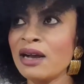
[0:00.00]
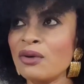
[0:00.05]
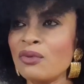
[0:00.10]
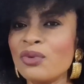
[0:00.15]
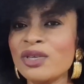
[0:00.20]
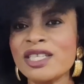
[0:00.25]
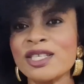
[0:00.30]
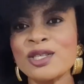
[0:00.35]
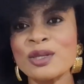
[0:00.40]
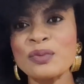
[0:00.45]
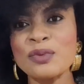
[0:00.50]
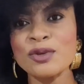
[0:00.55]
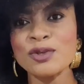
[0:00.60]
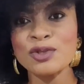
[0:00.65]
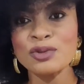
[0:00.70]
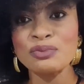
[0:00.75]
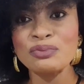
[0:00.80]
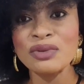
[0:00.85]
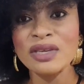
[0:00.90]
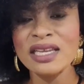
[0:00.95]
which is supposed
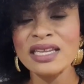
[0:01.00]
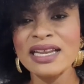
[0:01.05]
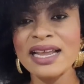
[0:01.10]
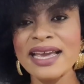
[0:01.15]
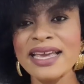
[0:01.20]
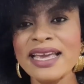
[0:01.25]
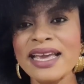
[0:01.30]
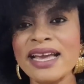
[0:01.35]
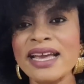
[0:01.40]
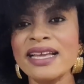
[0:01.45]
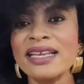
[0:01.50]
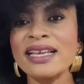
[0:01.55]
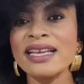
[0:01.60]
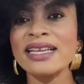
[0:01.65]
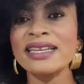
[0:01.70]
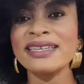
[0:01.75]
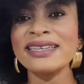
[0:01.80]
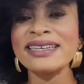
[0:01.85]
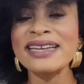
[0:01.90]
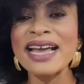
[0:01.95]
to be like
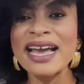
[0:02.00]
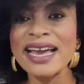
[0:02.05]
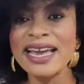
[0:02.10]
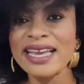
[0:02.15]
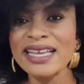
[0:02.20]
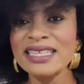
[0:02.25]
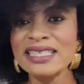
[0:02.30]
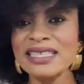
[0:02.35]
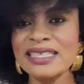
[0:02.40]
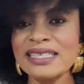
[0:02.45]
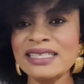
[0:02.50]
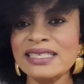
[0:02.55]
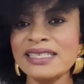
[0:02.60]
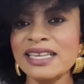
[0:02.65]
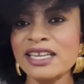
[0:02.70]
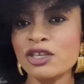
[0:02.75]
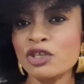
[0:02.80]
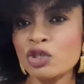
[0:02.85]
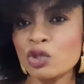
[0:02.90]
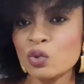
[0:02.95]
a nice,
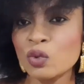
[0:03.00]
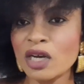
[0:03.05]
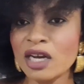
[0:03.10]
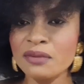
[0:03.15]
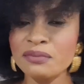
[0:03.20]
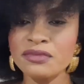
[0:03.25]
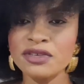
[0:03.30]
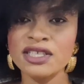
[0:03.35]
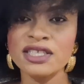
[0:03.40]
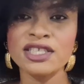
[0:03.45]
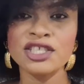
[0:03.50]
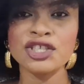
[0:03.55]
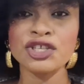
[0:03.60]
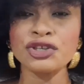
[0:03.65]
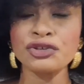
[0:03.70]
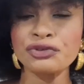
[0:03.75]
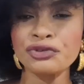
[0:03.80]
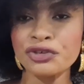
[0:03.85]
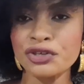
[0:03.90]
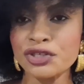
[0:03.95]
sensual,
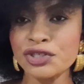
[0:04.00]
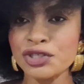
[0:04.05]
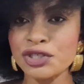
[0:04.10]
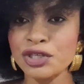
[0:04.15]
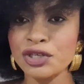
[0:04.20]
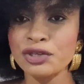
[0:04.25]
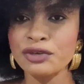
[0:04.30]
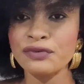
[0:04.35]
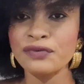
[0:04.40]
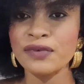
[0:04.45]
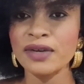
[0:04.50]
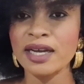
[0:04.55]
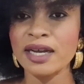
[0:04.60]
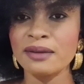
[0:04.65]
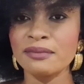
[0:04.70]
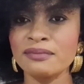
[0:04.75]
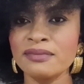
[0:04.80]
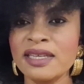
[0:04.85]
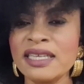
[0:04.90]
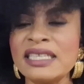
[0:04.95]
mysterious sort
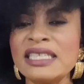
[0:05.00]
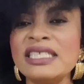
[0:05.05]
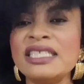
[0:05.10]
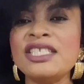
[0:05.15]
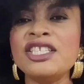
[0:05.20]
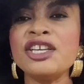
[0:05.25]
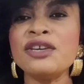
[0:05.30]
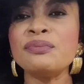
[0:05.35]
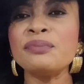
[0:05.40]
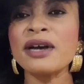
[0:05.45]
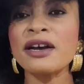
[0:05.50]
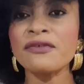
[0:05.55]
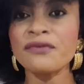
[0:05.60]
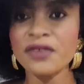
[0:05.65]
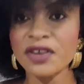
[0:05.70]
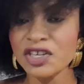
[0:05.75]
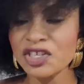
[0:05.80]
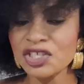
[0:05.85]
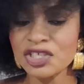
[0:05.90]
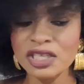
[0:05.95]
of deeper
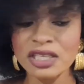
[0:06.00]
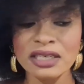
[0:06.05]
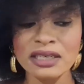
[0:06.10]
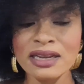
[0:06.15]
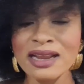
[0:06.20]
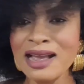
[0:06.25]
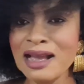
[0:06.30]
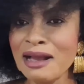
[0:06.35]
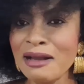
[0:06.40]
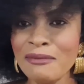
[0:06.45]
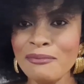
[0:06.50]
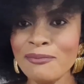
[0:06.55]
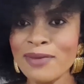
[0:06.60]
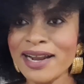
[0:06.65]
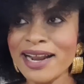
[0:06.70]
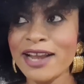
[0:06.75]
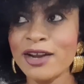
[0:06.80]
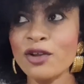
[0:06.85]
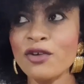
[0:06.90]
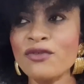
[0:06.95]
version.
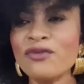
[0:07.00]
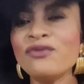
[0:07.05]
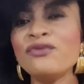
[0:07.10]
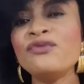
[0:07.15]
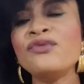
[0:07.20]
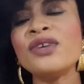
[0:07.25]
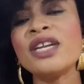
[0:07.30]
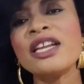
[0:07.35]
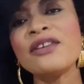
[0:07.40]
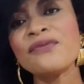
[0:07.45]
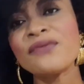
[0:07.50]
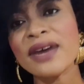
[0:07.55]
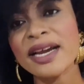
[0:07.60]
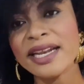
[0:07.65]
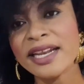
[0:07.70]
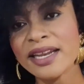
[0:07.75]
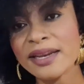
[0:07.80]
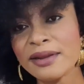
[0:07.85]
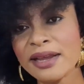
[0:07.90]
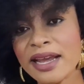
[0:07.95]
But I don't really
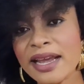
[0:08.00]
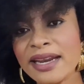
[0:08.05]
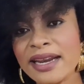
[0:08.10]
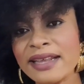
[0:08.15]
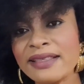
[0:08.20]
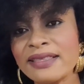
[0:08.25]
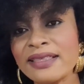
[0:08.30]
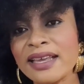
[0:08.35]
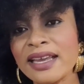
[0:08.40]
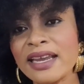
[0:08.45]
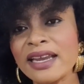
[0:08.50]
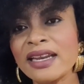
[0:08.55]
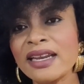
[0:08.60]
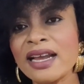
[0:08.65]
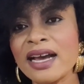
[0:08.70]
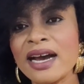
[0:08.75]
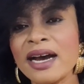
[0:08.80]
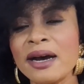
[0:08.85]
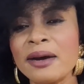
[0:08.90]
find anything